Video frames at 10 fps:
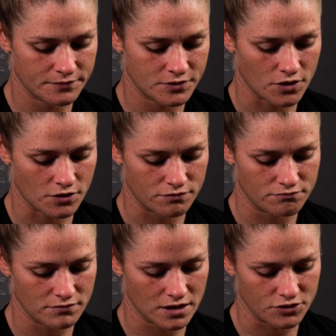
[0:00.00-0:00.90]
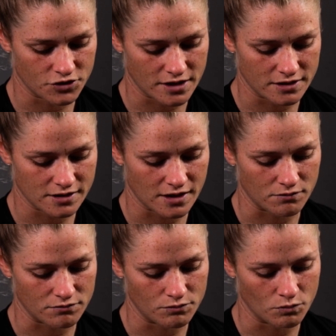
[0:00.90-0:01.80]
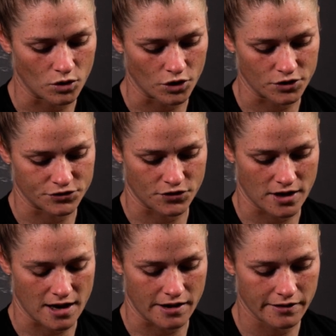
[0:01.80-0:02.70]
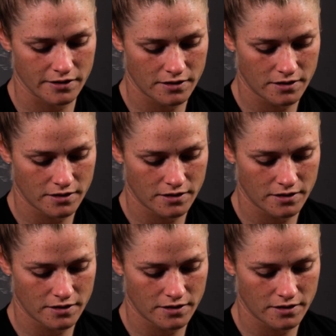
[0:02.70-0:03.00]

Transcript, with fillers: So, injuries and what goes through your head?